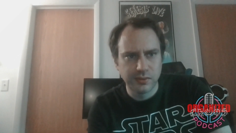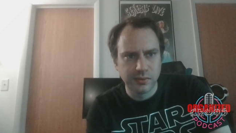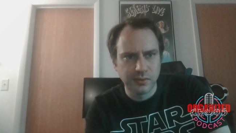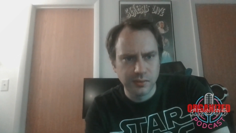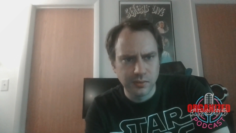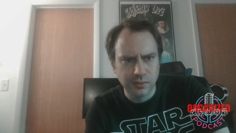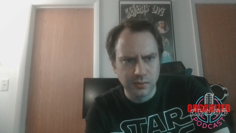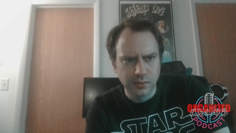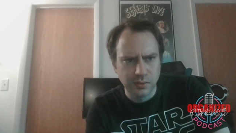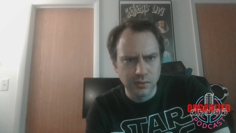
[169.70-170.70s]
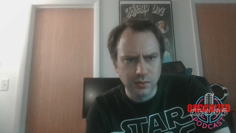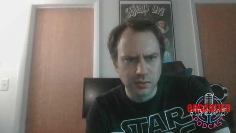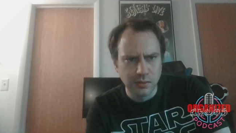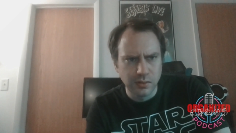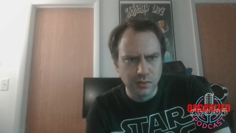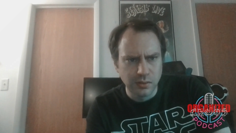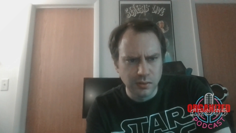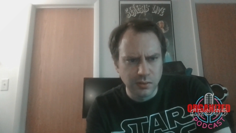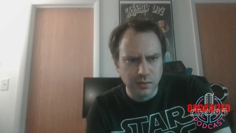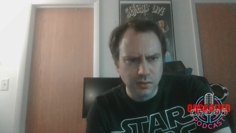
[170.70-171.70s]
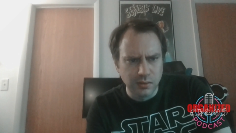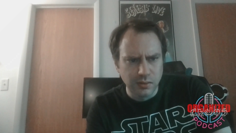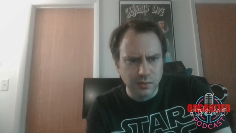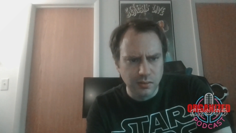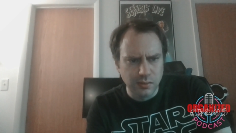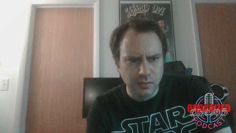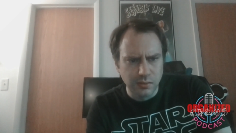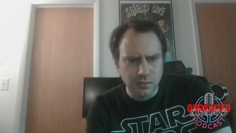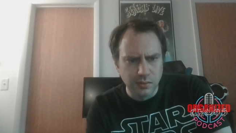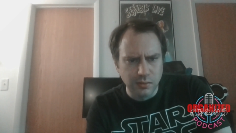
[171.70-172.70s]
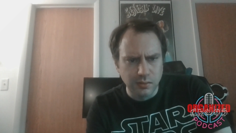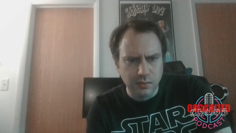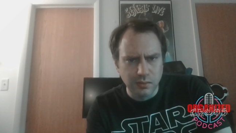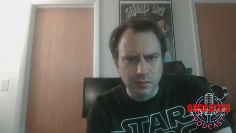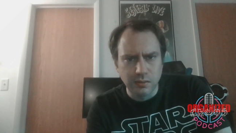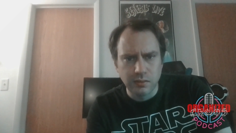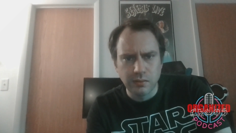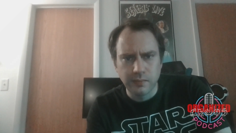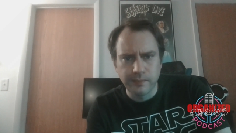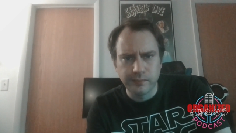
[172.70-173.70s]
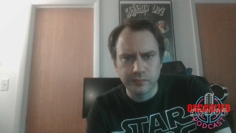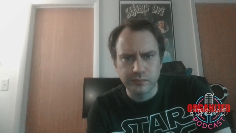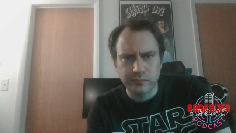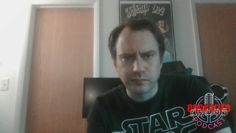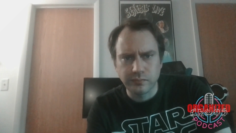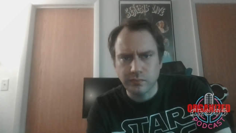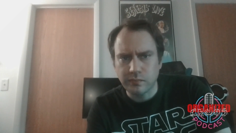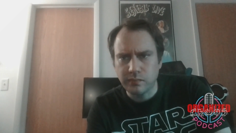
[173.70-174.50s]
Nothing is said.